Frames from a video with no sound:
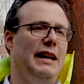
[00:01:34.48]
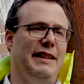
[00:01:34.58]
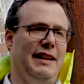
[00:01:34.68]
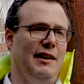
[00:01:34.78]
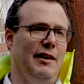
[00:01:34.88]

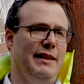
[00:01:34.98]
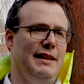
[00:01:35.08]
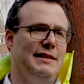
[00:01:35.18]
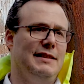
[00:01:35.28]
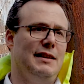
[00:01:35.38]
anything like
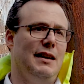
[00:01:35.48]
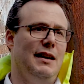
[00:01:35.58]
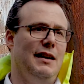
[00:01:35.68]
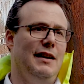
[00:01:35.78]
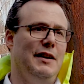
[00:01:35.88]
this
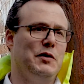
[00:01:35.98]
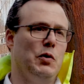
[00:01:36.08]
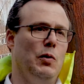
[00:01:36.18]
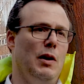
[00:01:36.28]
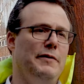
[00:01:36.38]
uh,
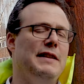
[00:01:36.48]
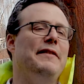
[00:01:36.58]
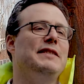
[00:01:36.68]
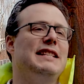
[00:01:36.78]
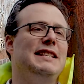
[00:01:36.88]
at all. I've
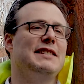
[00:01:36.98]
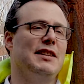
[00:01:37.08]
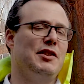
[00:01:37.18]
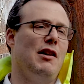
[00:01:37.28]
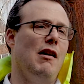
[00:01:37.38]
never seen
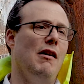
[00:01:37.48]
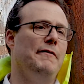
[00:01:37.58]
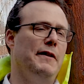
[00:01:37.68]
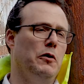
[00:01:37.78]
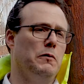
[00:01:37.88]
such a
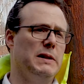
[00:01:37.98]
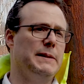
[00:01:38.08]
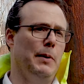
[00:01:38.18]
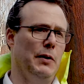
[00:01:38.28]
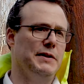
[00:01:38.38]
heartfelt
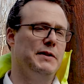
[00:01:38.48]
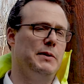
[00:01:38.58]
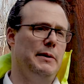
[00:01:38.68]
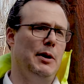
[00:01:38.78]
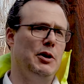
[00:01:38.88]
response
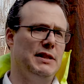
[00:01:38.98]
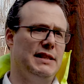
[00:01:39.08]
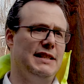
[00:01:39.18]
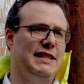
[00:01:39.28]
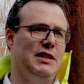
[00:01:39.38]
to an
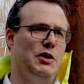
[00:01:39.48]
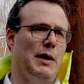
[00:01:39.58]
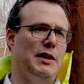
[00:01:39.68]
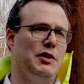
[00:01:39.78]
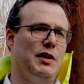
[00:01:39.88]
emergency
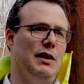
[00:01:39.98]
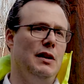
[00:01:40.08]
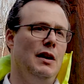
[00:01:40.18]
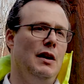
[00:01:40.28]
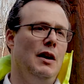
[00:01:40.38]
situation
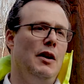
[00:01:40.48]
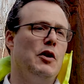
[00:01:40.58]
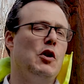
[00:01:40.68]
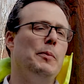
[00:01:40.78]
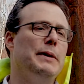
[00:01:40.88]

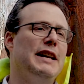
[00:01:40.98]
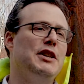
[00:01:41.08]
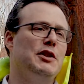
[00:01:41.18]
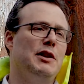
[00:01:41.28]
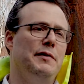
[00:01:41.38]
the
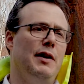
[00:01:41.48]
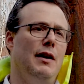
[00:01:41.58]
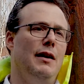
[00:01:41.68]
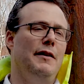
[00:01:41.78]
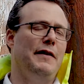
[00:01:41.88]
combination of
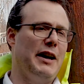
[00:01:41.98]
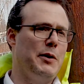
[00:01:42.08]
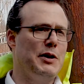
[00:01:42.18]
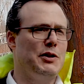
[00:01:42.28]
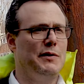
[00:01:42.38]
uh,
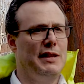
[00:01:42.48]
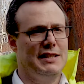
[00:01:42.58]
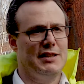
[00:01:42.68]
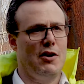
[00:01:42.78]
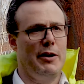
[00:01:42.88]
evacuation of
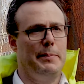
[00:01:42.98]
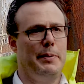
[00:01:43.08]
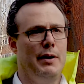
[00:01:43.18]
this type